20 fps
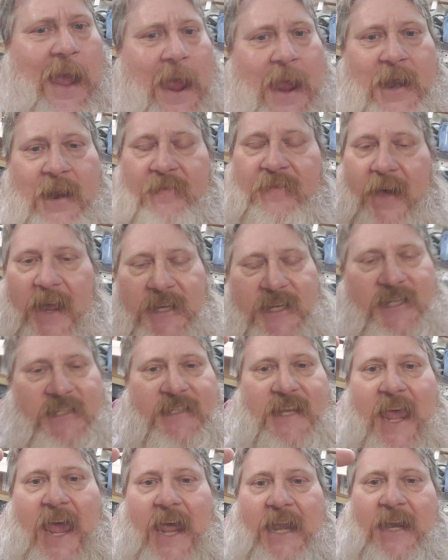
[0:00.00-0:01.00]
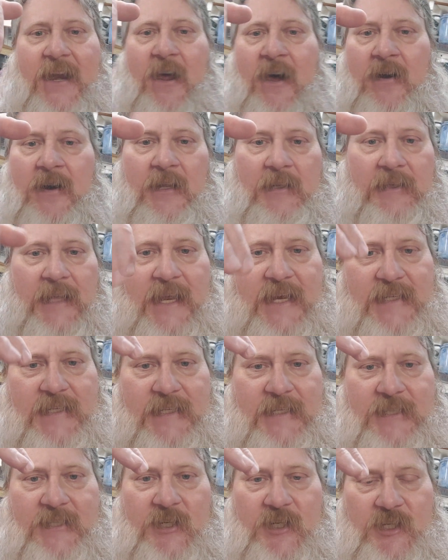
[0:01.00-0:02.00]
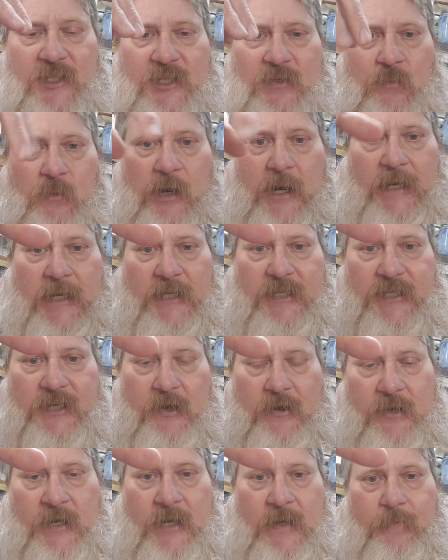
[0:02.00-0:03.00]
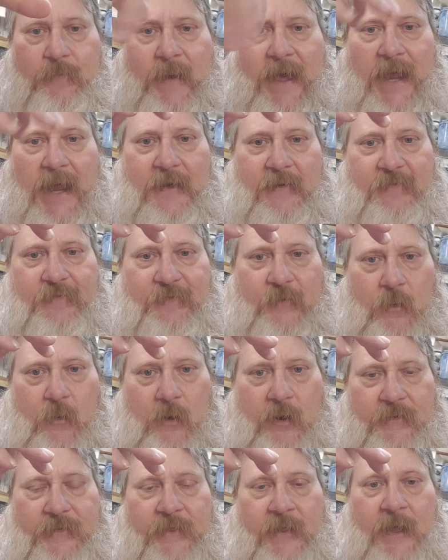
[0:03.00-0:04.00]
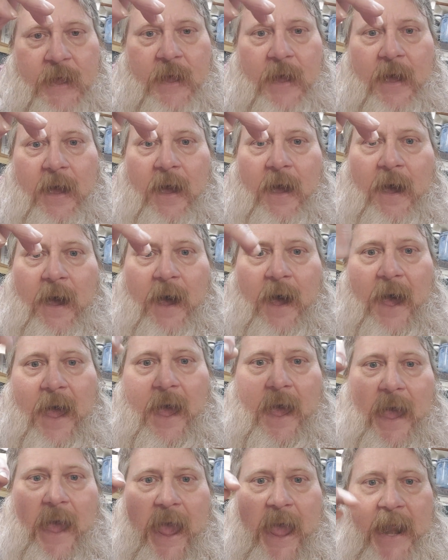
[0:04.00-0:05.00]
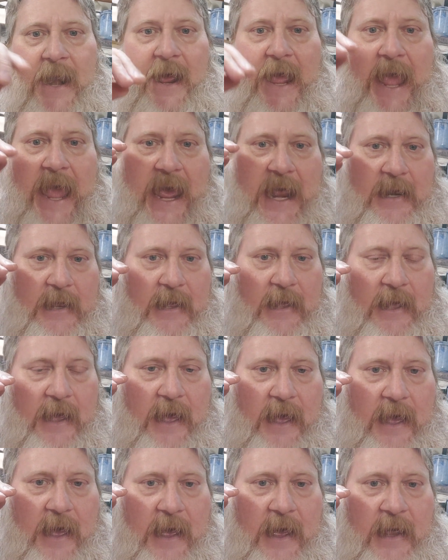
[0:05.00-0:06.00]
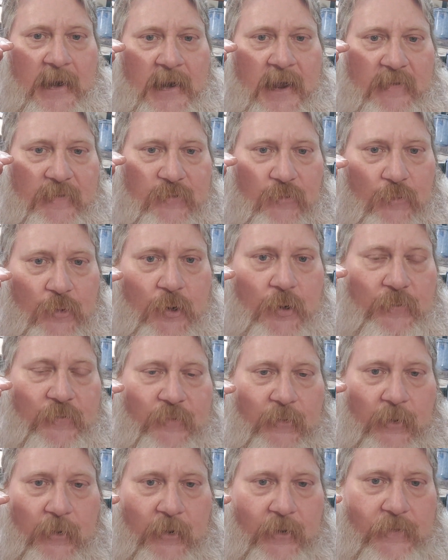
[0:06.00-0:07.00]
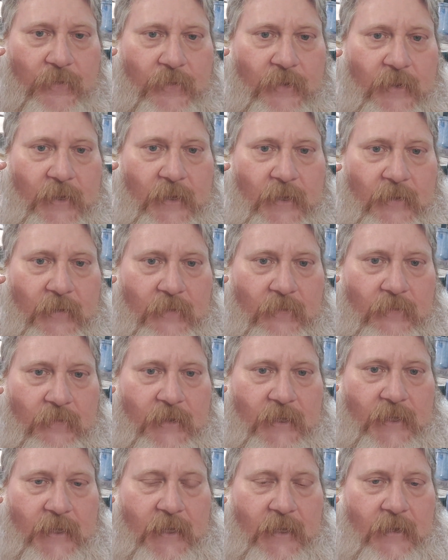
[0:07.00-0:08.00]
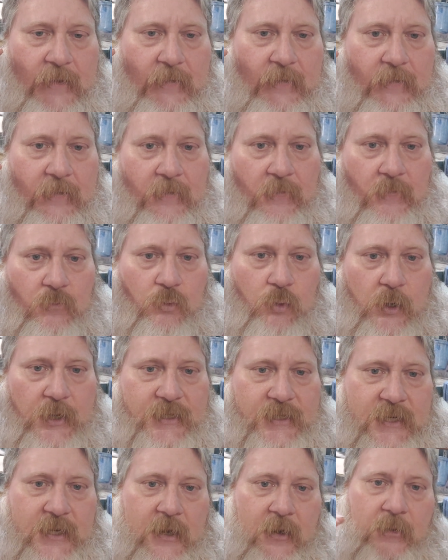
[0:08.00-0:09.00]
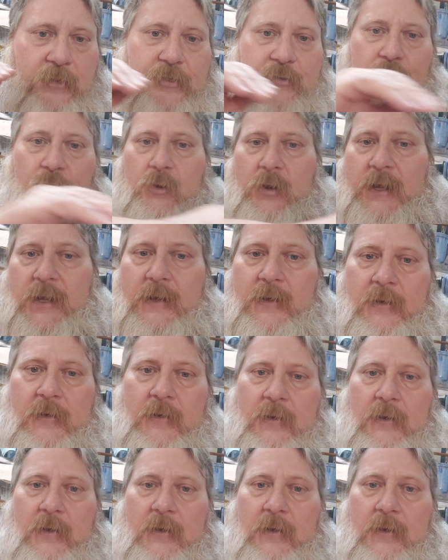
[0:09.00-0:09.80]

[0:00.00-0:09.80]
And if I just had it on a lazy Susan where I could turn it back and forth, and I had enough room for the wood to go through it,